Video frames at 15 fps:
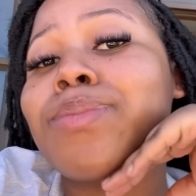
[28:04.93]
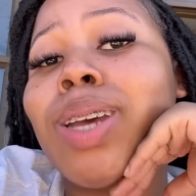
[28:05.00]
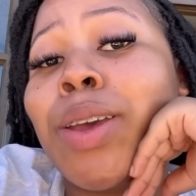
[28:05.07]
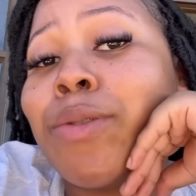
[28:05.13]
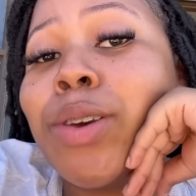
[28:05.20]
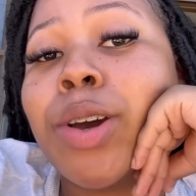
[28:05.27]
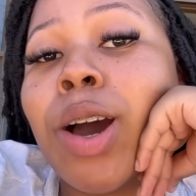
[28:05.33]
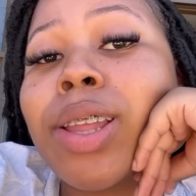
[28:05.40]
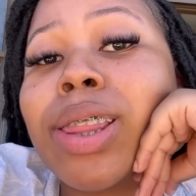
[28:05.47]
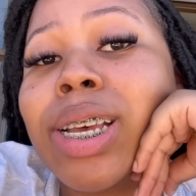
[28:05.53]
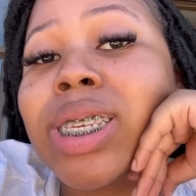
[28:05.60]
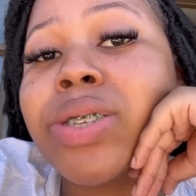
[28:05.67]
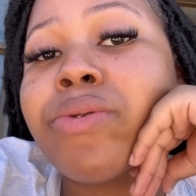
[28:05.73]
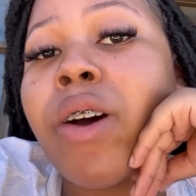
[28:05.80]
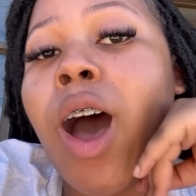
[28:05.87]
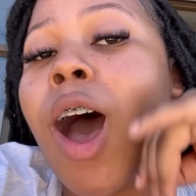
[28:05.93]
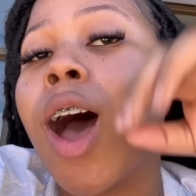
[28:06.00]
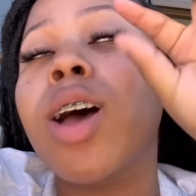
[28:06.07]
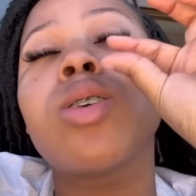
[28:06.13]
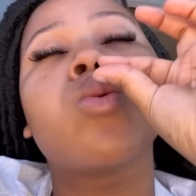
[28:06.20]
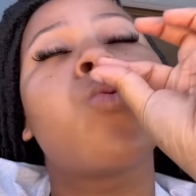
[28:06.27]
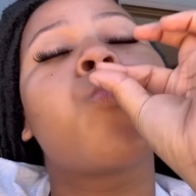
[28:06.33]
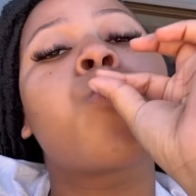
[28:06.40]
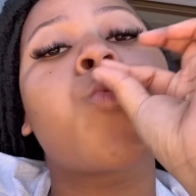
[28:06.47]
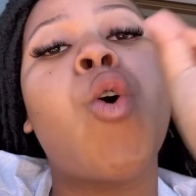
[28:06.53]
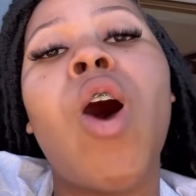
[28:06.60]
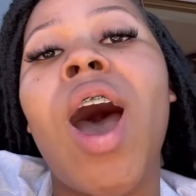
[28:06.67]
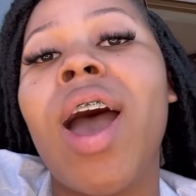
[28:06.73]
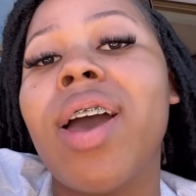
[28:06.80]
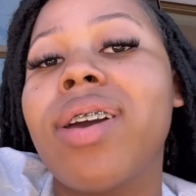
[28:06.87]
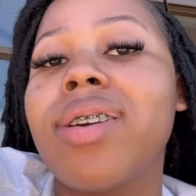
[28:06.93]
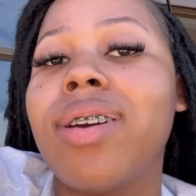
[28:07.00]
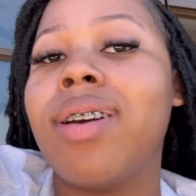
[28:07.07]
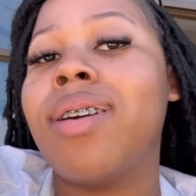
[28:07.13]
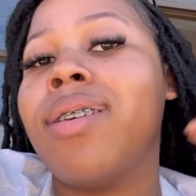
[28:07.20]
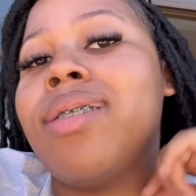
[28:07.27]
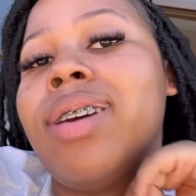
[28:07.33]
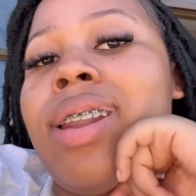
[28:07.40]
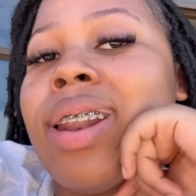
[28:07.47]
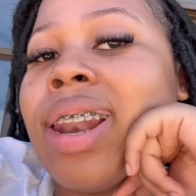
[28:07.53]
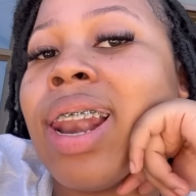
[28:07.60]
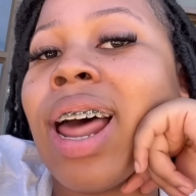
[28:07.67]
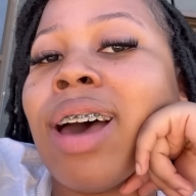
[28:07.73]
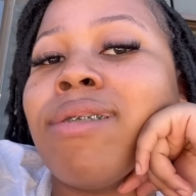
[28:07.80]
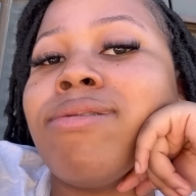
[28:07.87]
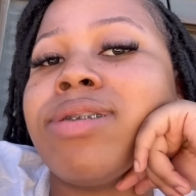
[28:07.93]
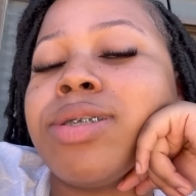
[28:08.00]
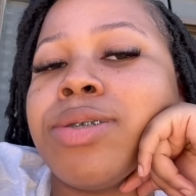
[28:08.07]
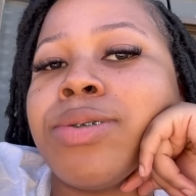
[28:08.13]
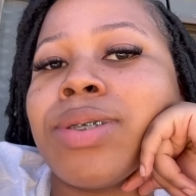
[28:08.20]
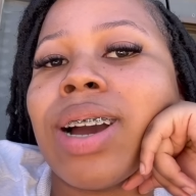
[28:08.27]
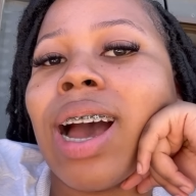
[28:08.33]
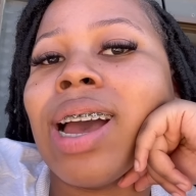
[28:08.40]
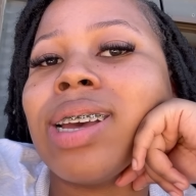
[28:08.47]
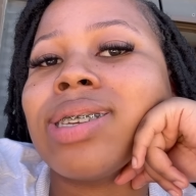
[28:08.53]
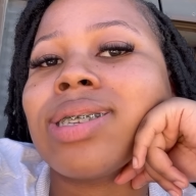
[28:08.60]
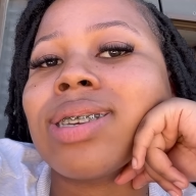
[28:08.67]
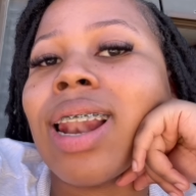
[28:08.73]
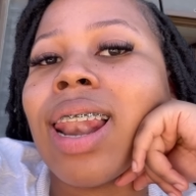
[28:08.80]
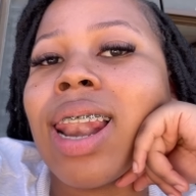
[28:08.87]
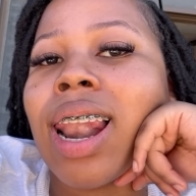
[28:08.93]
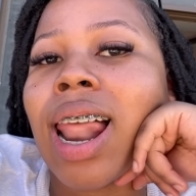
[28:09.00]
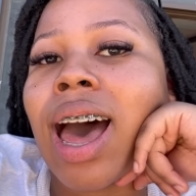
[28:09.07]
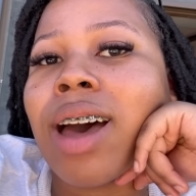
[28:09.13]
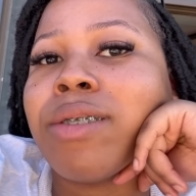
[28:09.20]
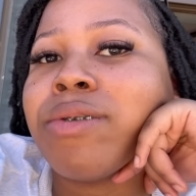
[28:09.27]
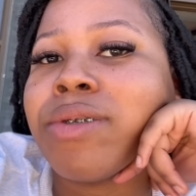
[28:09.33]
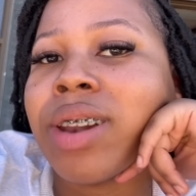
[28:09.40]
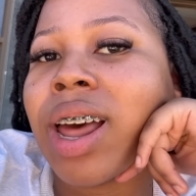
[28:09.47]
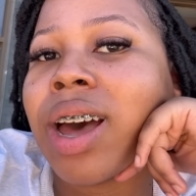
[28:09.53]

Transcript: if you got this far, mwah. Love to you guys. Love.